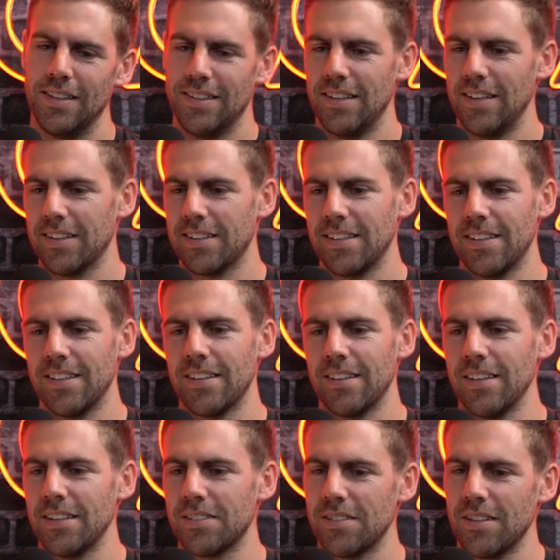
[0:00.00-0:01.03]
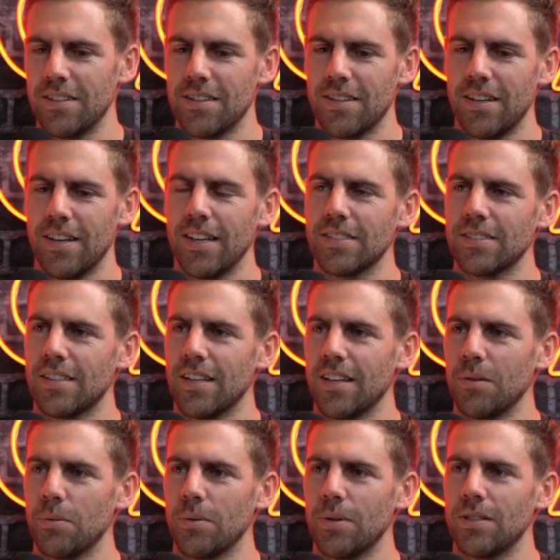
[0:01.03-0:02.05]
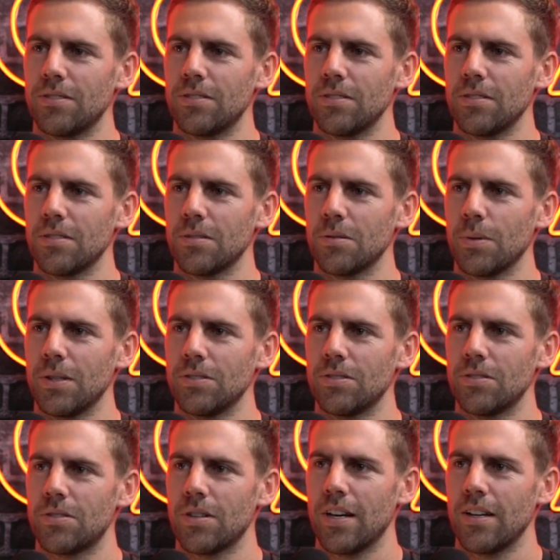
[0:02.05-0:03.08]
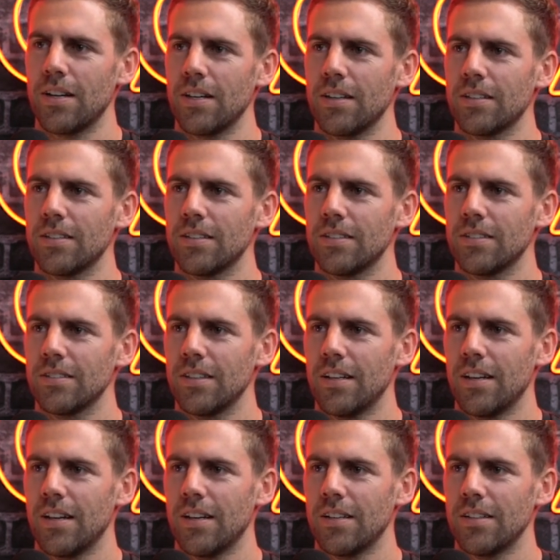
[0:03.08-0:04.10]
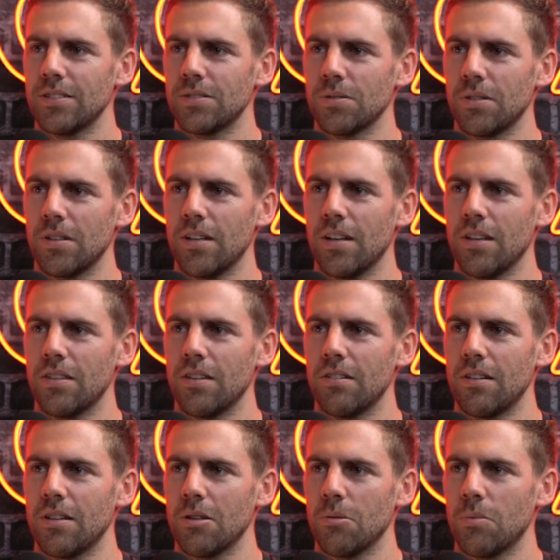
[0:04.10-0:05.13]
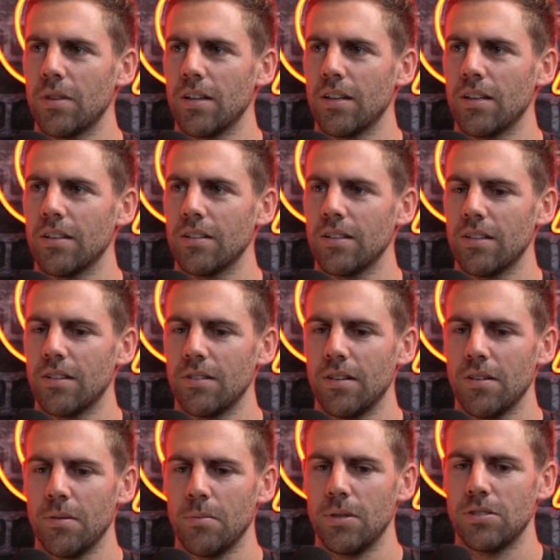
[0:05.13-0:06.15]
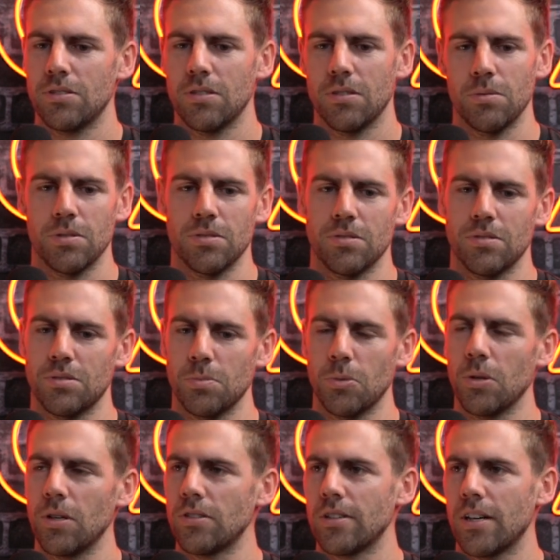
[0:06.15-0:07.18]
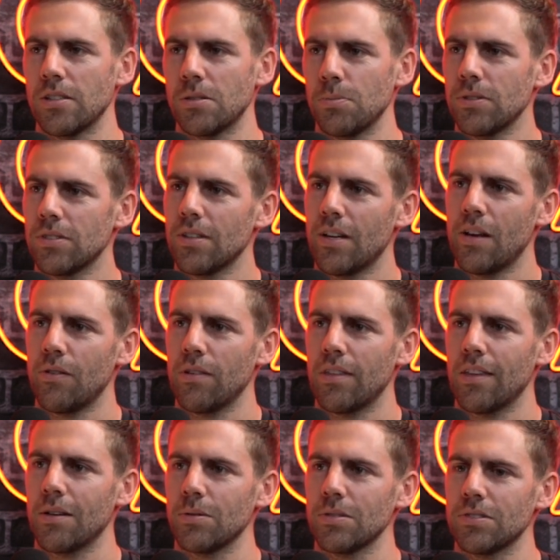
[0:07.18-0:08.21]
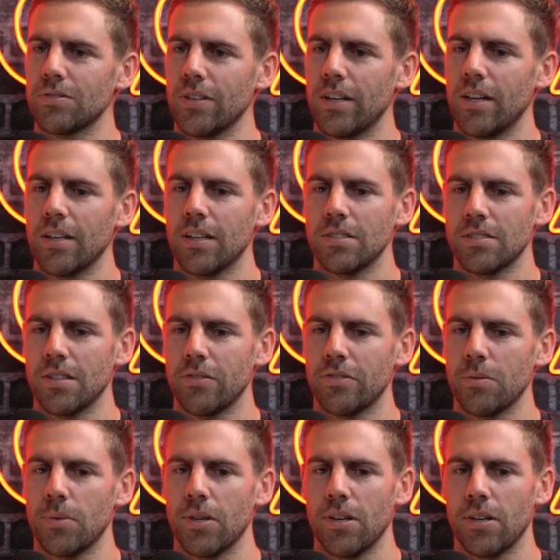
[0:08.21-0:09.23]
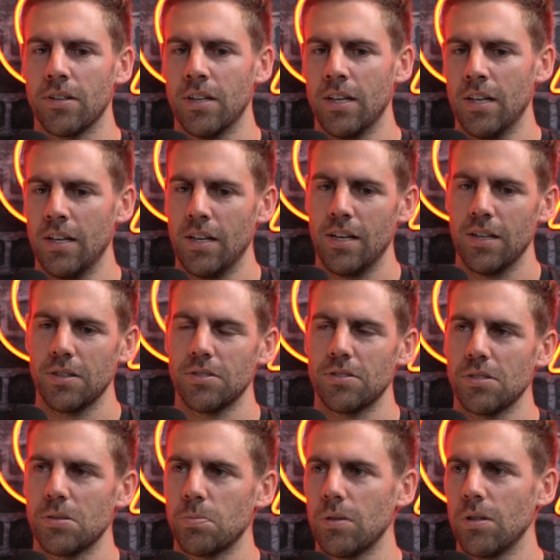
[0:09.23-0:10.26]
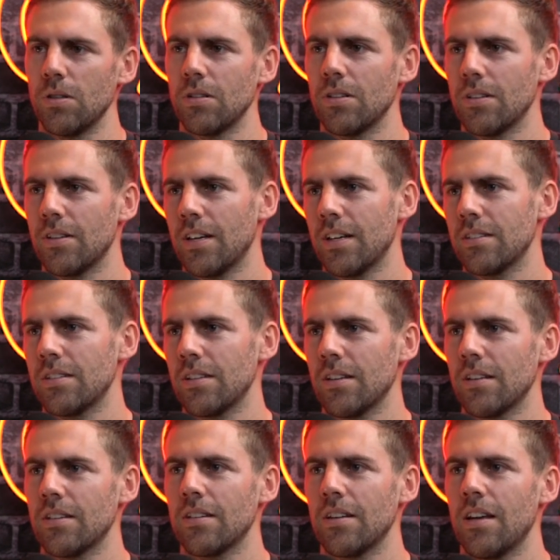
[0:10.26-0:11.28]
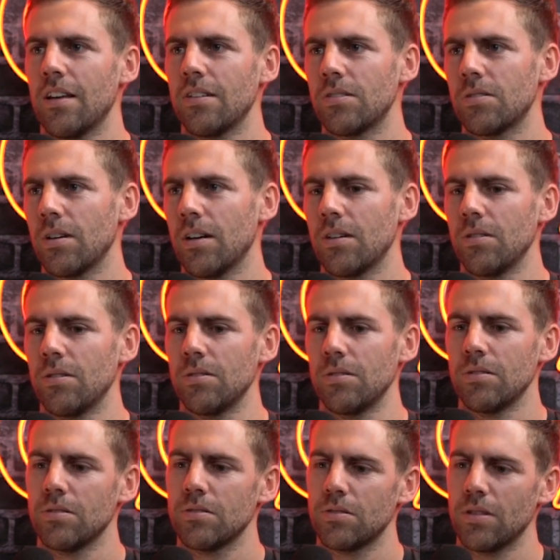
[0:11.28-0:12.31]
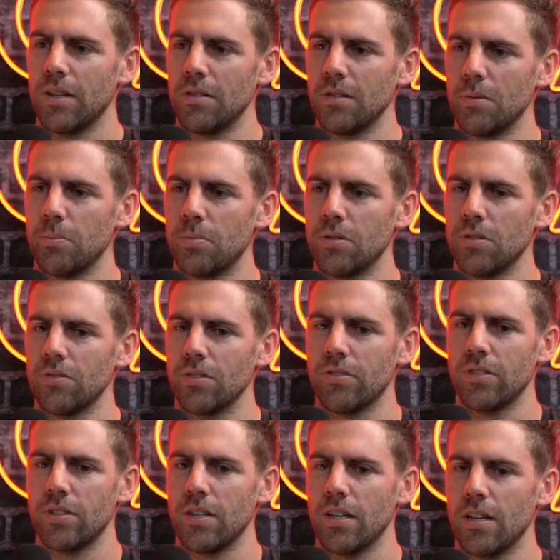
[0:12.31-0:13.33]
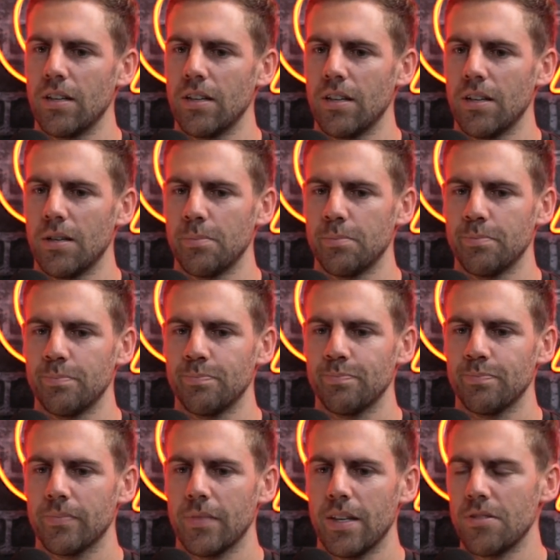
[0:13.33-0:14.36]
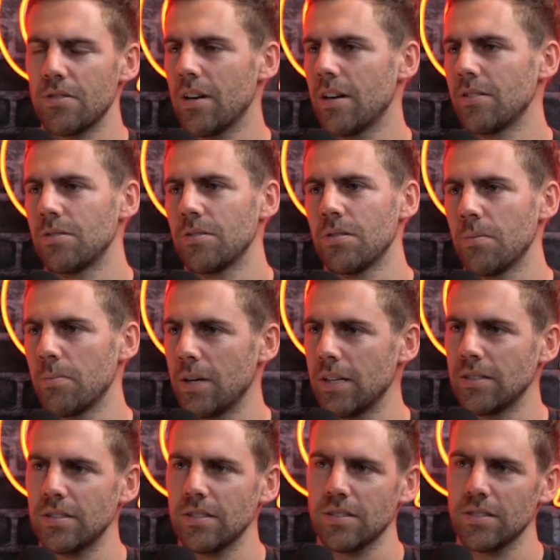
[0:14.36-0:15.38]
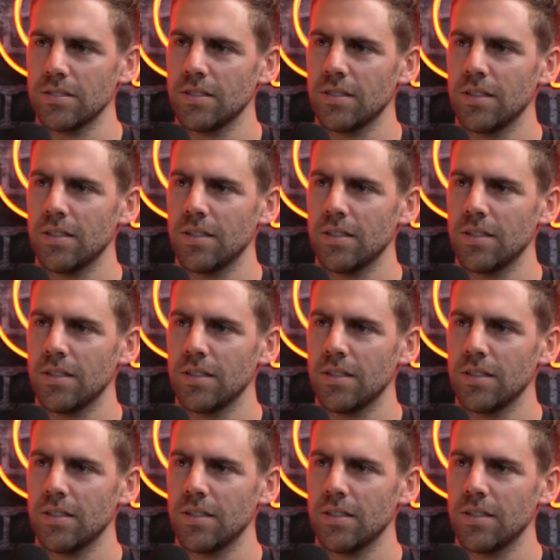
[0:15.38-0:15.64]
luckily, literally the next day we went to training, sorted out the rhythm thing, the rhythm issue. It was a small adjustment, and everything was fine again. So from there on, could just build on that and try to improve every day, and try and do the basics.